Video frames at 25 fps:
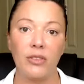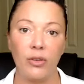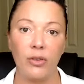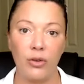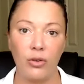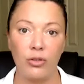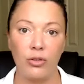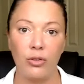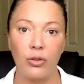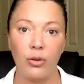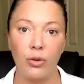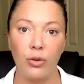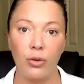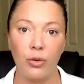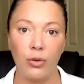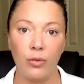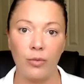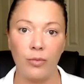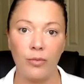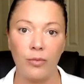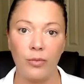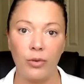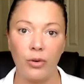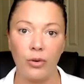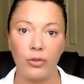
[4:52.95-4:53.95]
on your
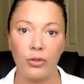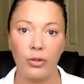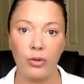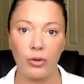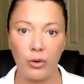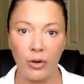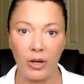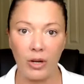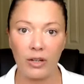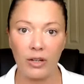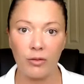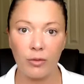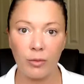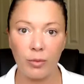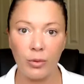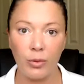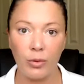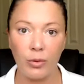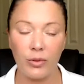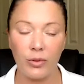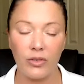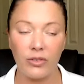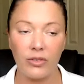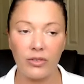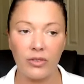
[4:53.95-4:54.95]
credit
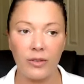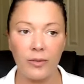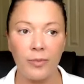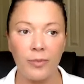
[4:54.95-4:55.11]
reports.